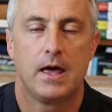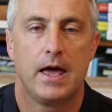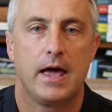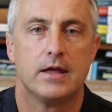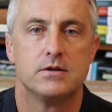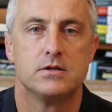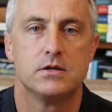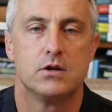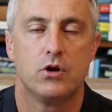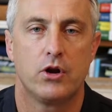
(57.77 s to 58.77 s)

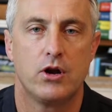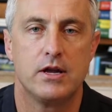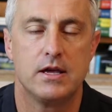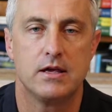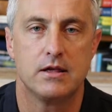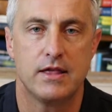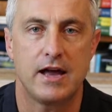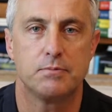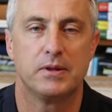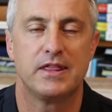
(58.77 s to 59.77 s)
And not only
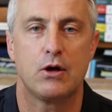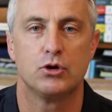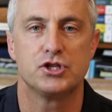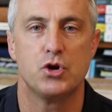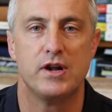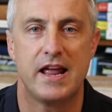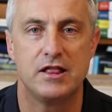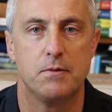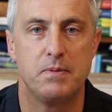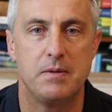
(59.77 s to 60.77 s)
that, but they also
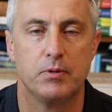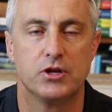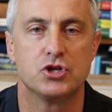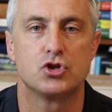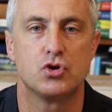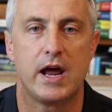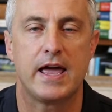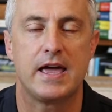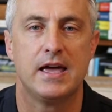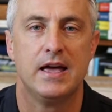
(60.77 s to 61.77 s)
led the people
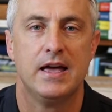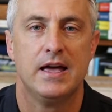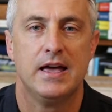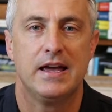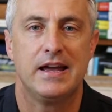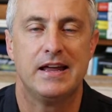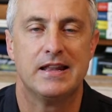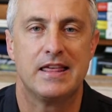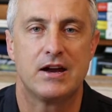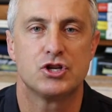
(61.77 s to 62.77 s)
astray
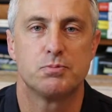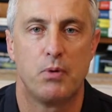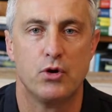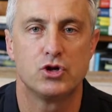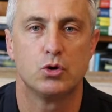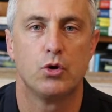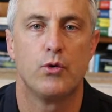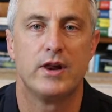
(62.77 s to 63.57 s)
in their spiritual or